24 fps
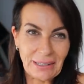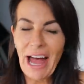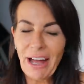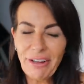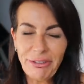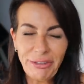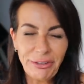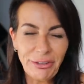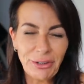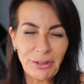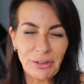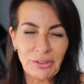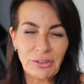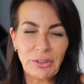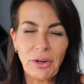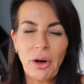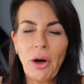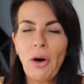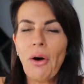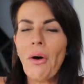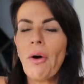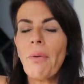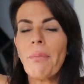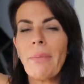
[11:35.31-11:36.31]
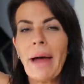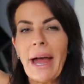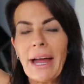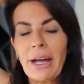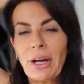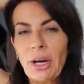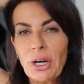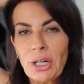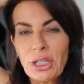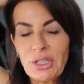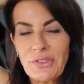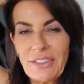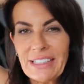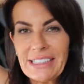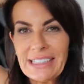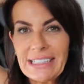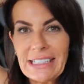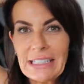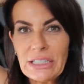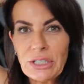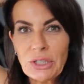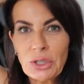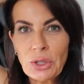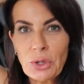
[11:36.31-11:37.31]
I thought, oh my gosh, this
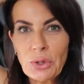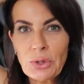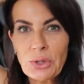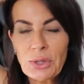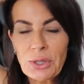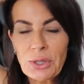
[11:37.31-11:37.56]
is so